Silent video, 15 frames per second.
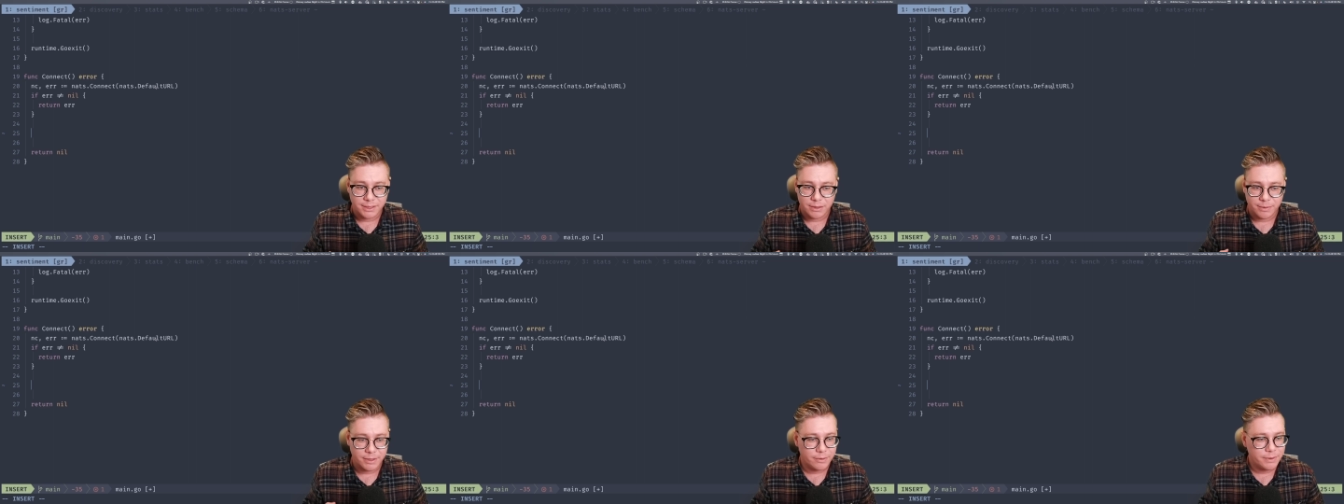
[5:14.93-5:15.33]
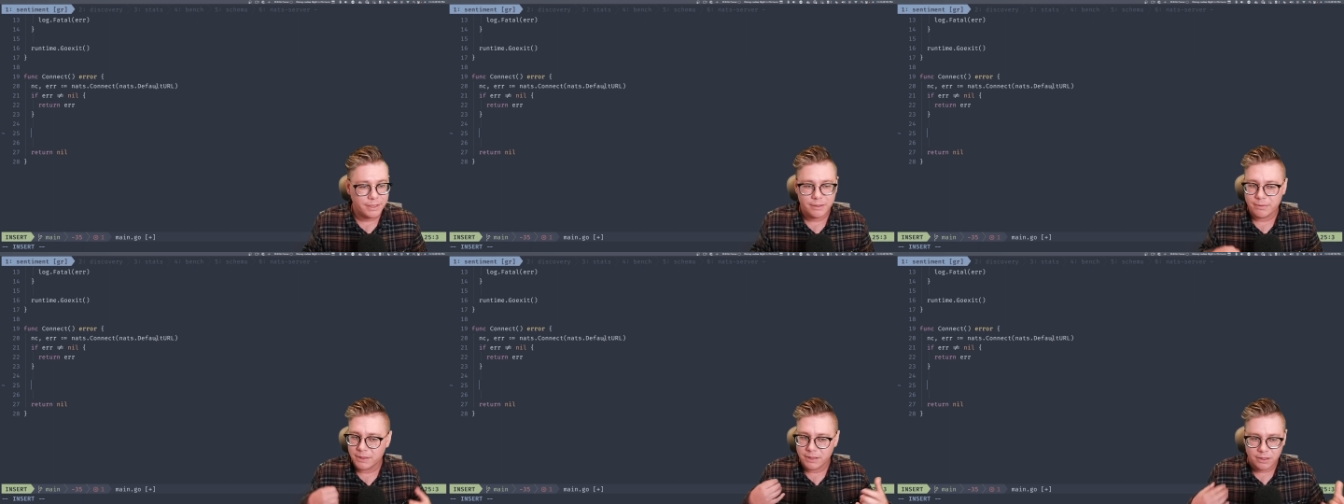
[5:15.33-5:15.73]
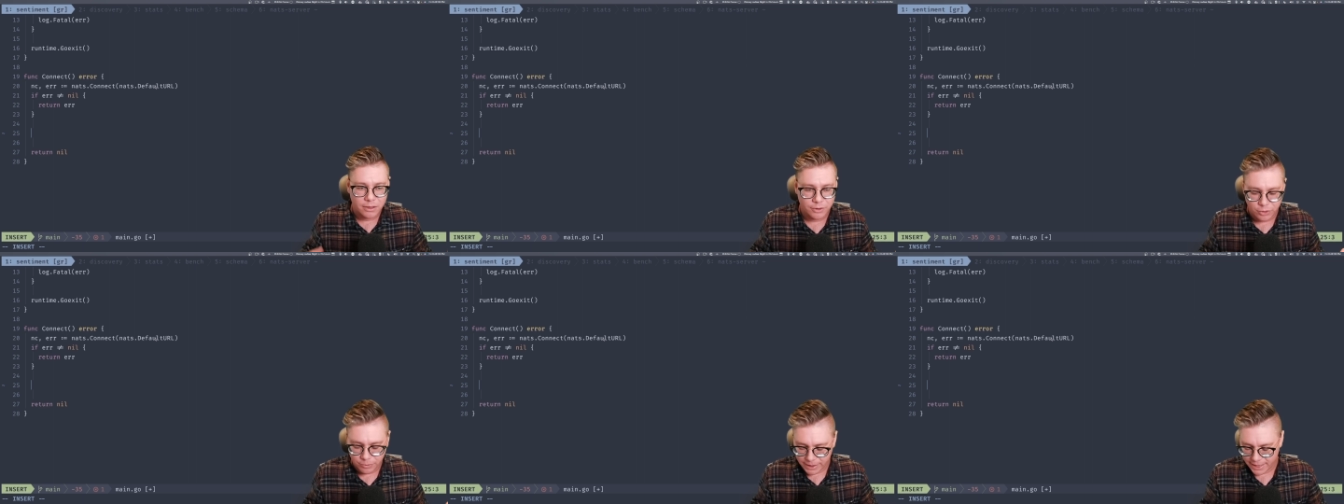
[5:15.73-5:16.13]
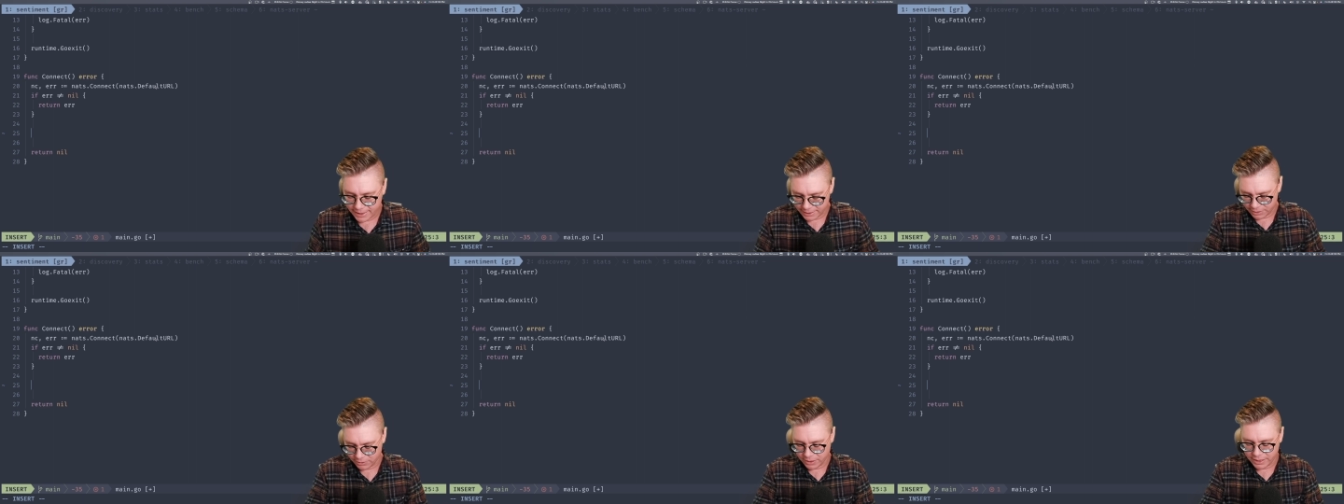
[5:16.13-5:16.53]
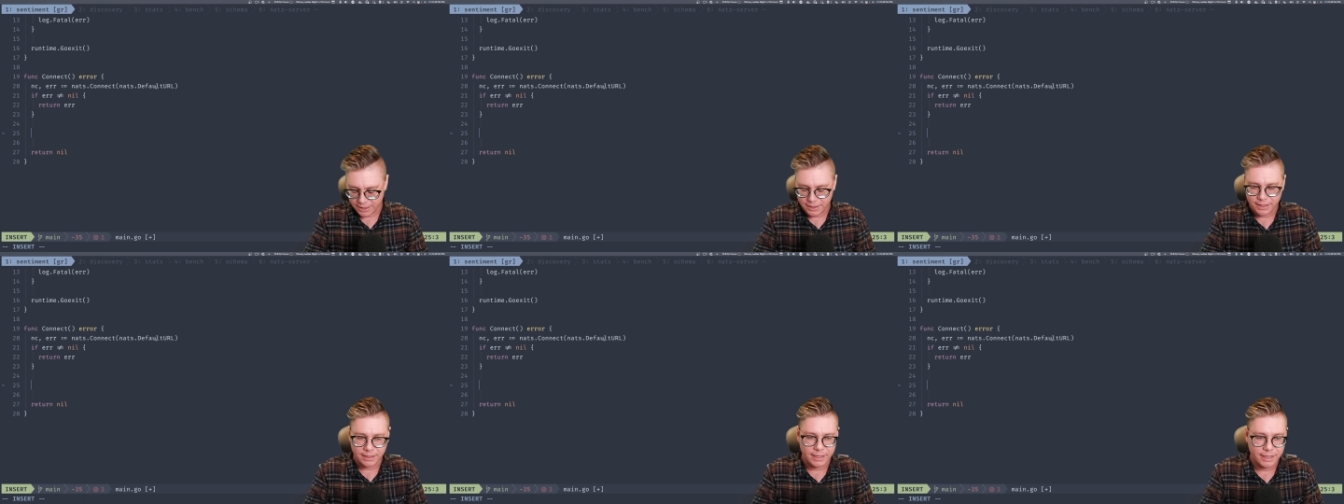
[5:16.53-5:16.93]
So we don't need to install a new package or
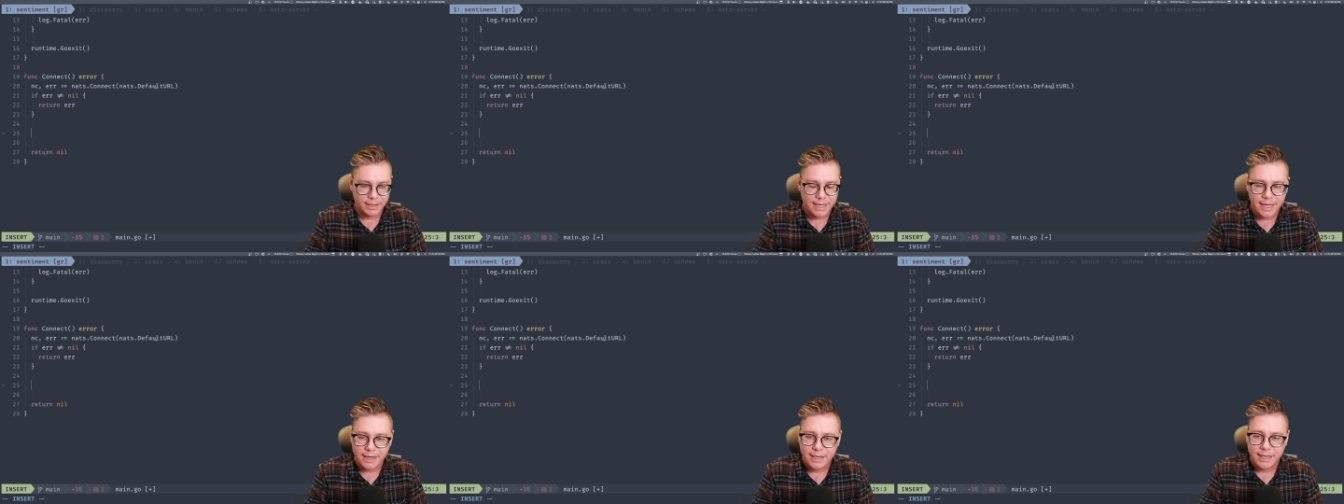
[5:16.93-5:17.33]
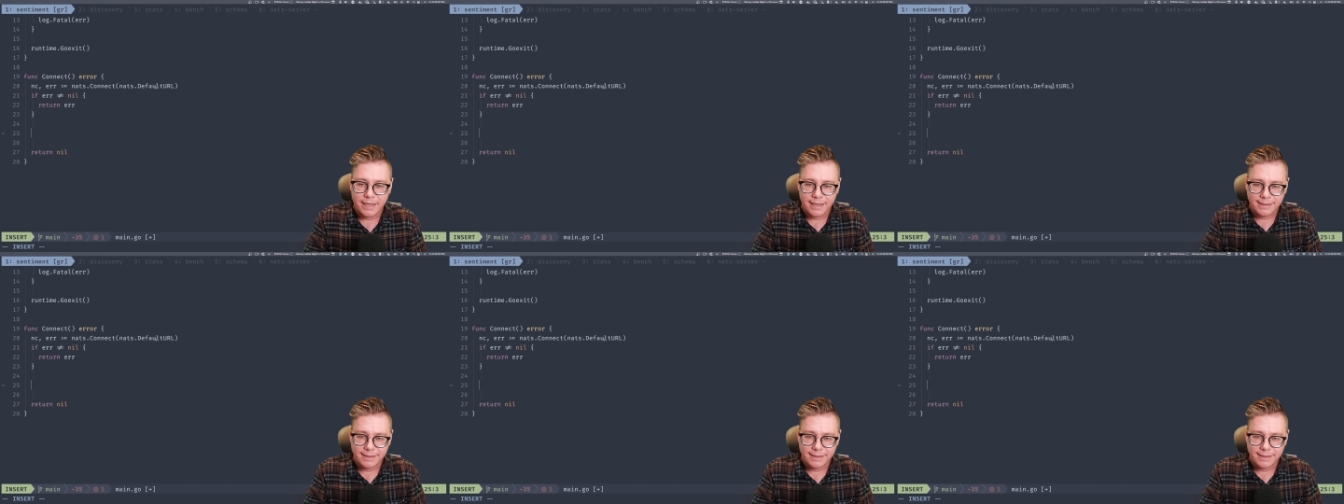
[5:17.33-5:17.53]
anything like that.